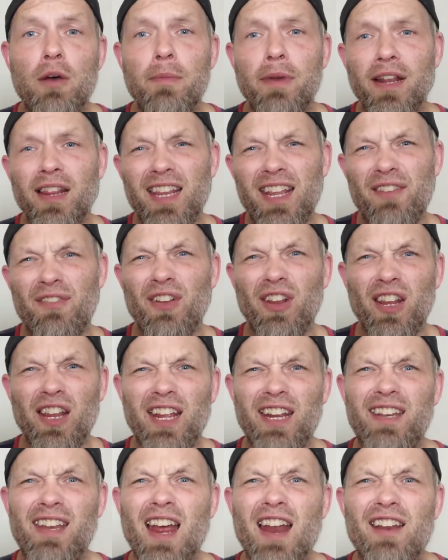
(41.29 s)
I'm going to leave a
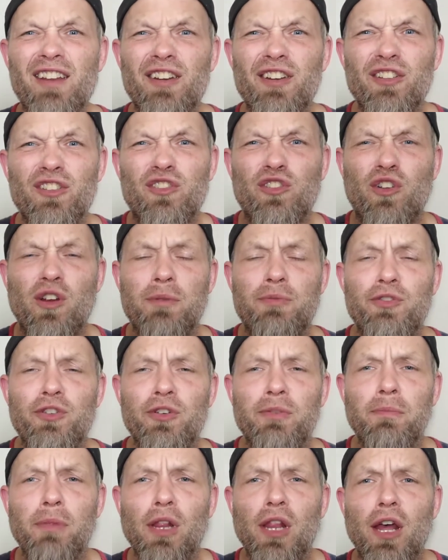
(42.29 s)
link down in the
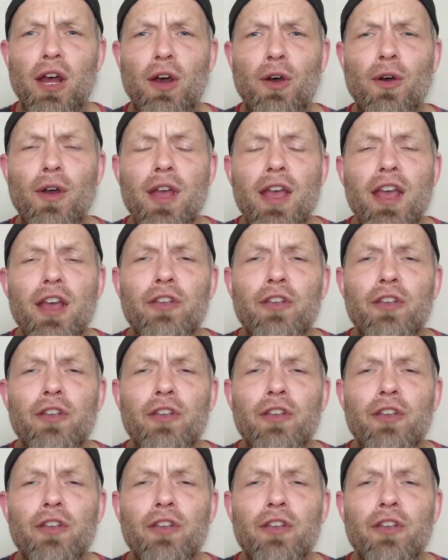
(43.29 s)
description below